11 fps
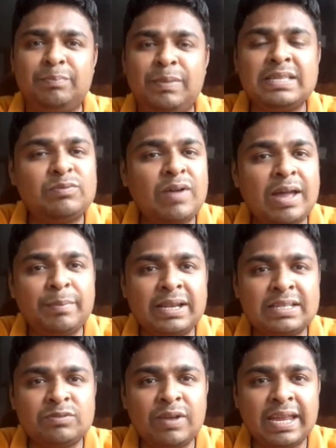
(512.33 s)
Plus y
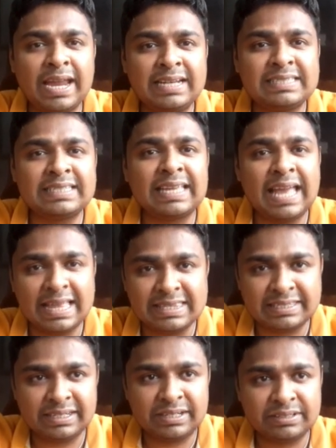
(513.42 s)
minus y gets
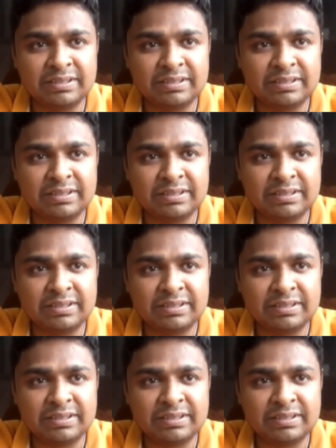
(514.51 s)
cancelled.